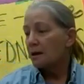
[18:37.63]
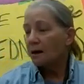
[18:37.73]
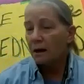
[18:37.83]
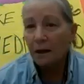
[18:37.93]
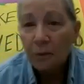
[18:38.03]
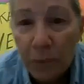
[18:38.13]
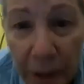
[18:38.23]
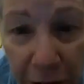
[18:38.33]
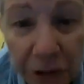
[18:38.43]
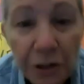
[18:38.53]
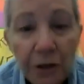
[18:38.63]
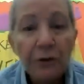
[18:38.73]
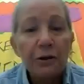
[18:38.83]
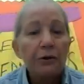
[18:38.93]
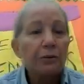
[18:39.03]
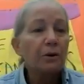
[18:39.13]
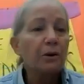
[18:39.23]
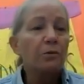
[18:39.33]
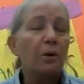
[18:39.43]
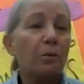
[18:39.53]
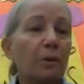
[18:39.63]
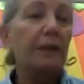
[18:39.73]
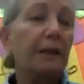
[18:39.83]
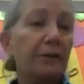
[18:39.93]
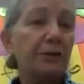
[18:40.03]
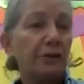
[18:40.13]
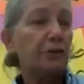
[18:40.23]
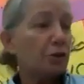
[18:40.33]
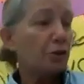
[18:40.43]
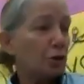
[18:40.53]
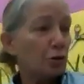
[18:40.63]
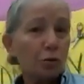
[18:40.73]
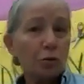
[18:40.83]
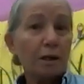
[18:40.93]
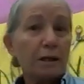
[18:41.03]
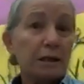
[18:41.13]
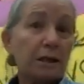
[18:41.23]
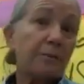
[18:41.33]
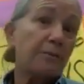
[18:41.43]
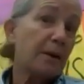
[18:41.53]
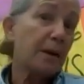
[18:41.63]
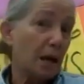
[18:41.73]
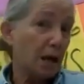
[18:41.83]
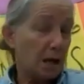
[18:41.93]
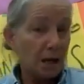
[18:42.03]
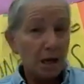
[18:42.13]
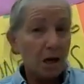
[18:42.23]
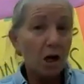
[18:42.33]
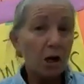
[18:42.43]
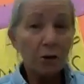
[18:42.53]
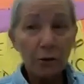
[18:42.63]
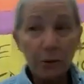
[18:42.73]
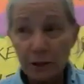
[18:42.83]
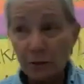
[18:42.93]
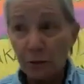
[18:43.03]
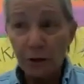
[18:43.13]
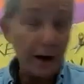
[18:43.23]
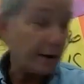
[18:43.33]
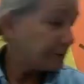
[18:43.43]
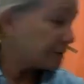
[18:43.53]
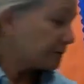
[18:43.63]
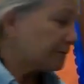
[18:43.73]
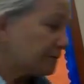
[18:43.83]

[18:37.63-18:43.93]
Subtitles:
I want to show you what we need to do to make our crystal crafts.